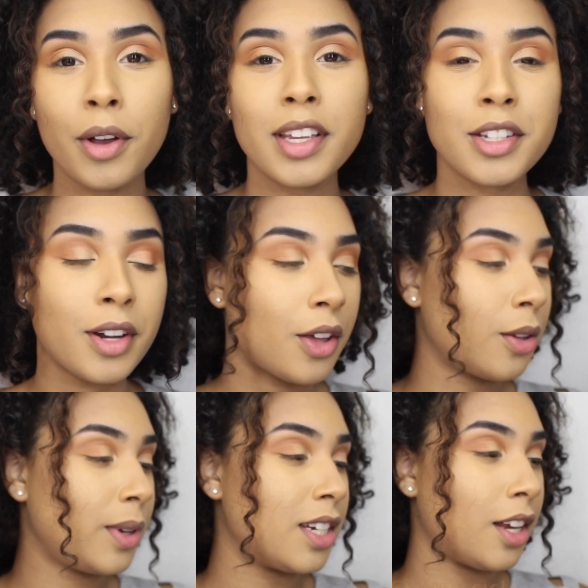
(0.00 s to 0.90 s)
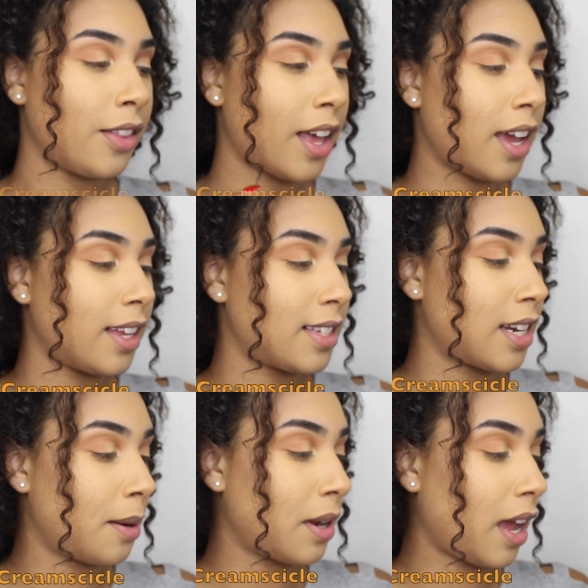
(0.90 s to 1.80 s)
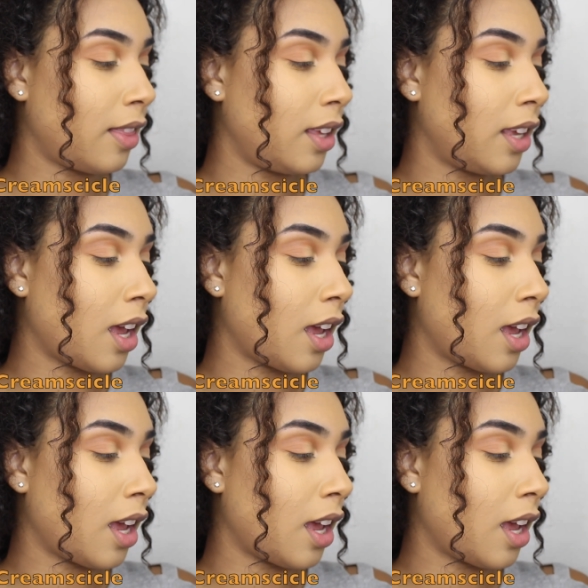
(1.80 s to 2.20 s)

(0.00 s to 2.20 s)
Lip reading: Okay, so now that we did all that, it's time to add the